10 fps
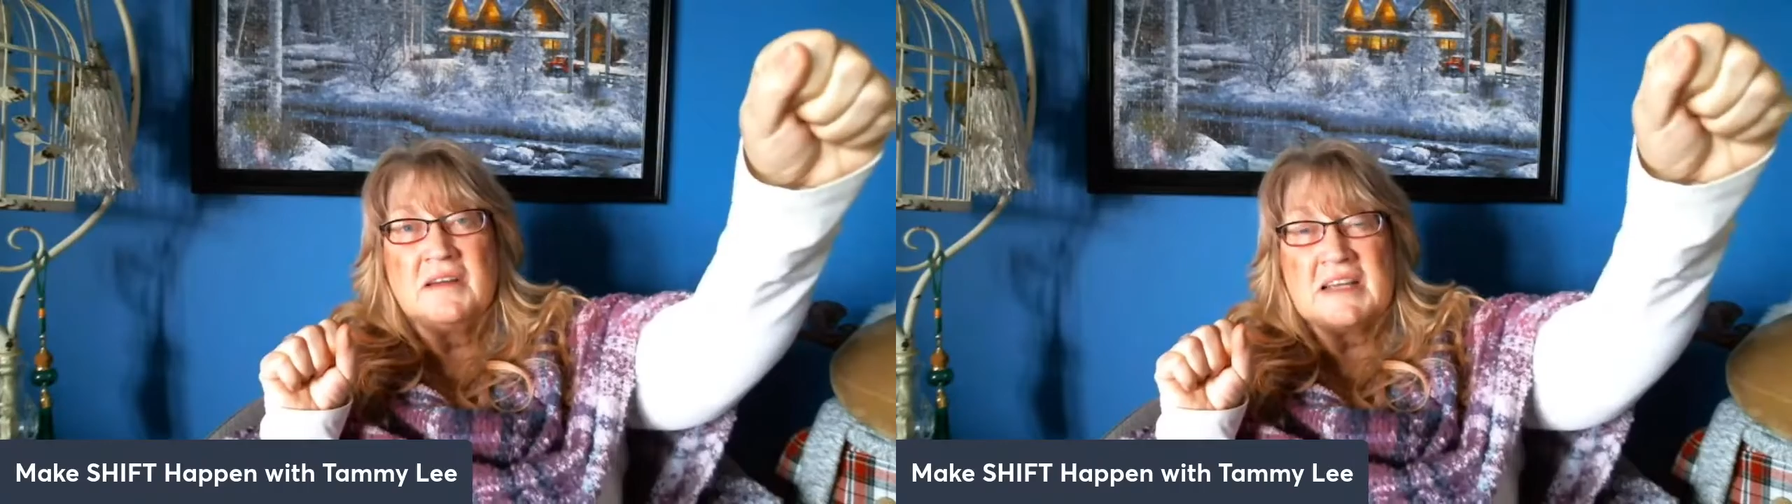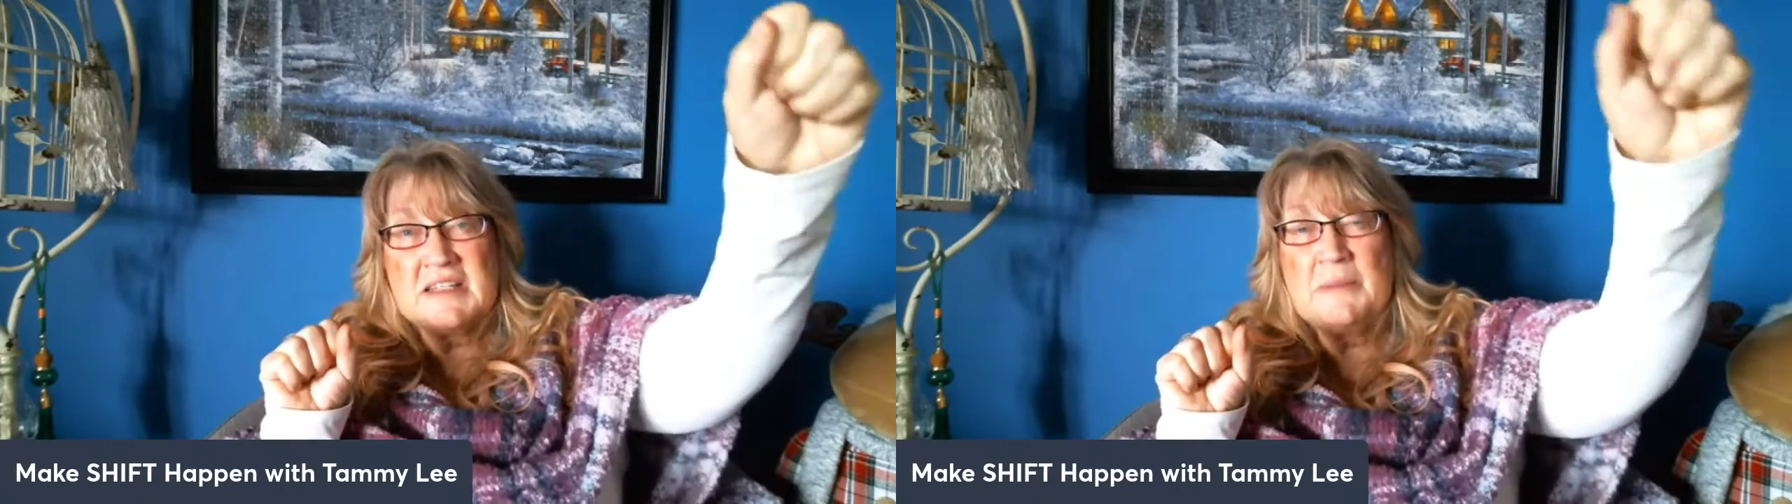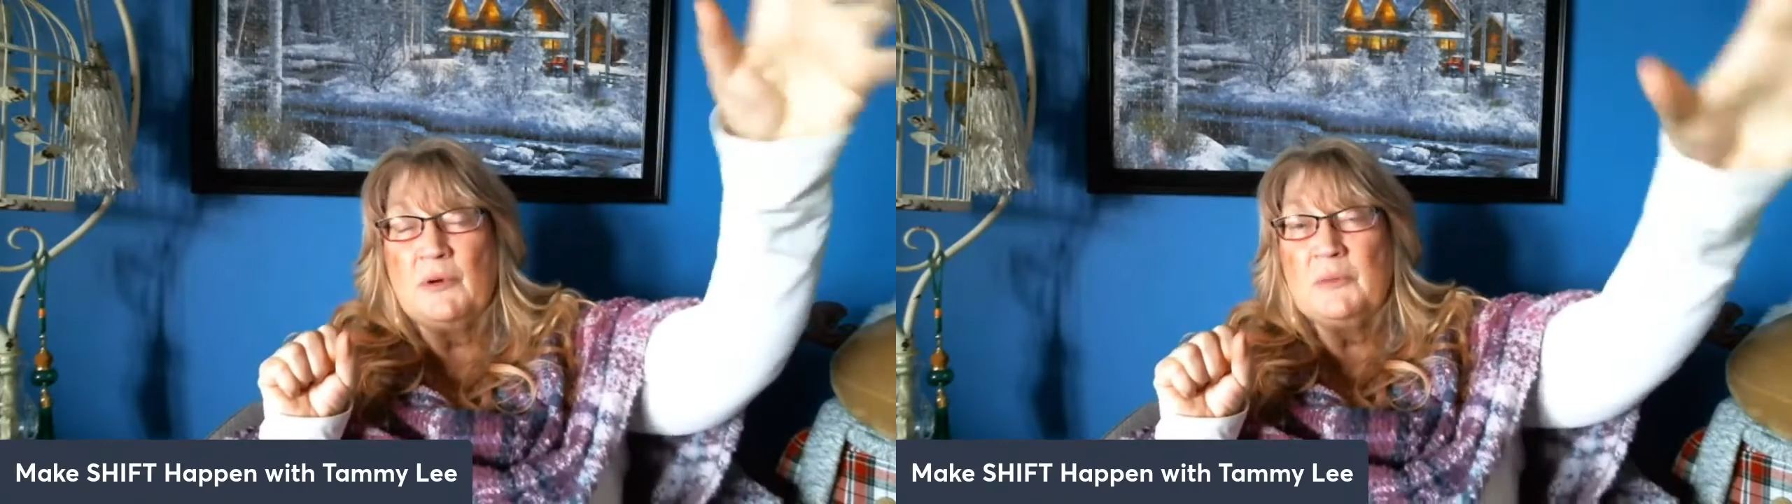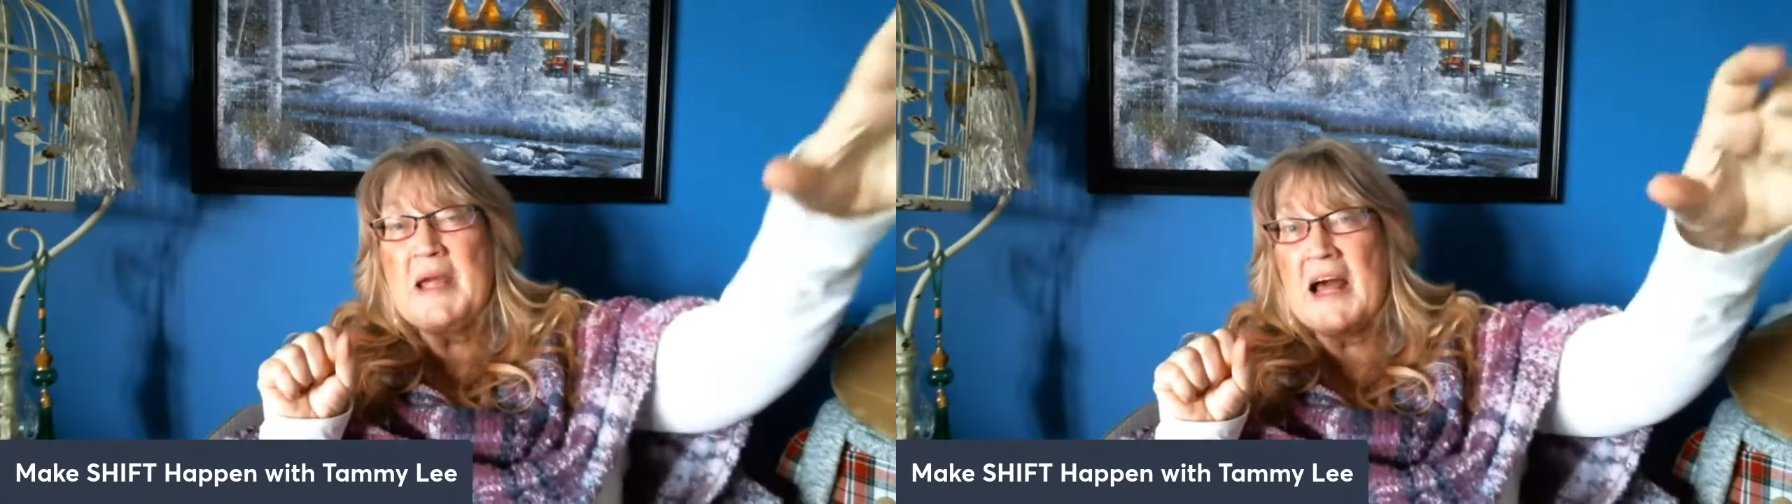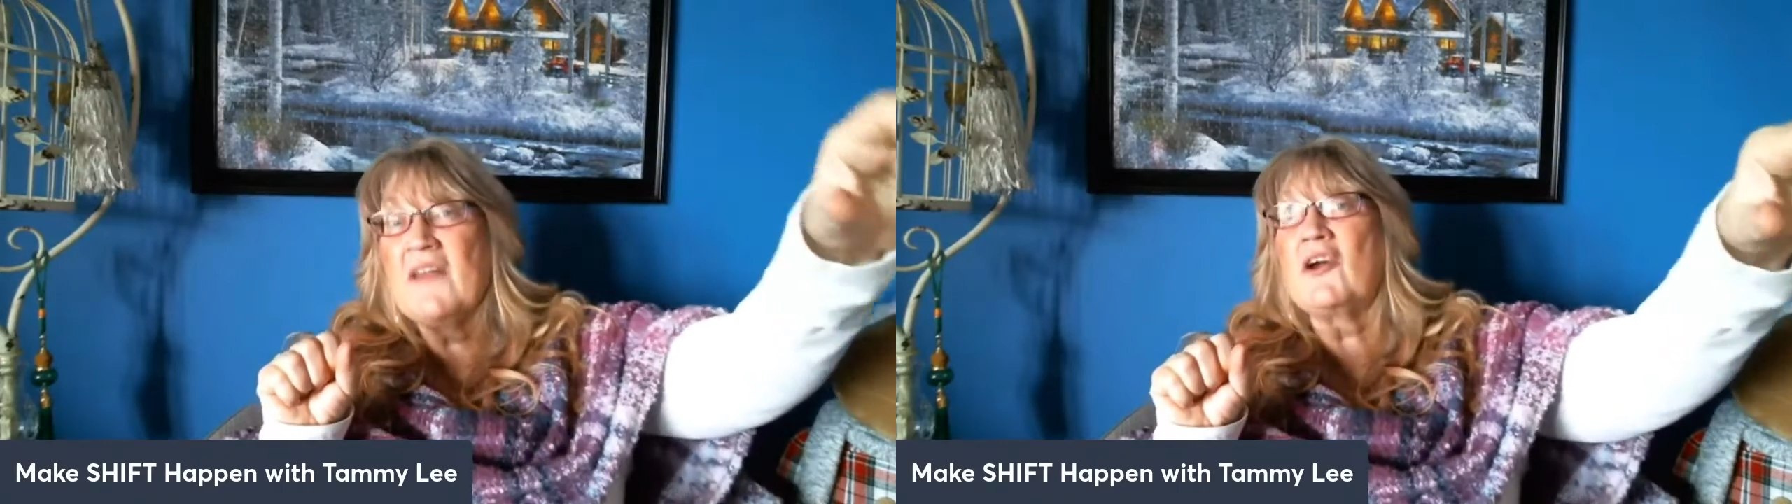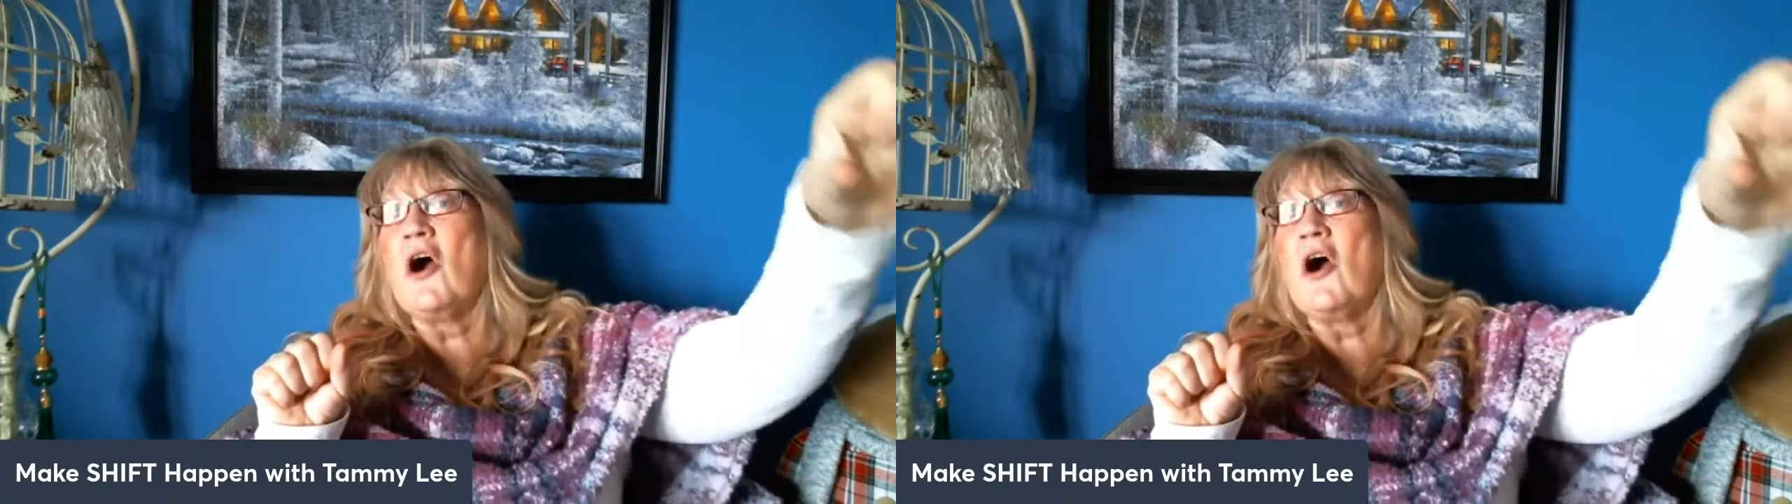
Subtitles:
because he pulled me out of the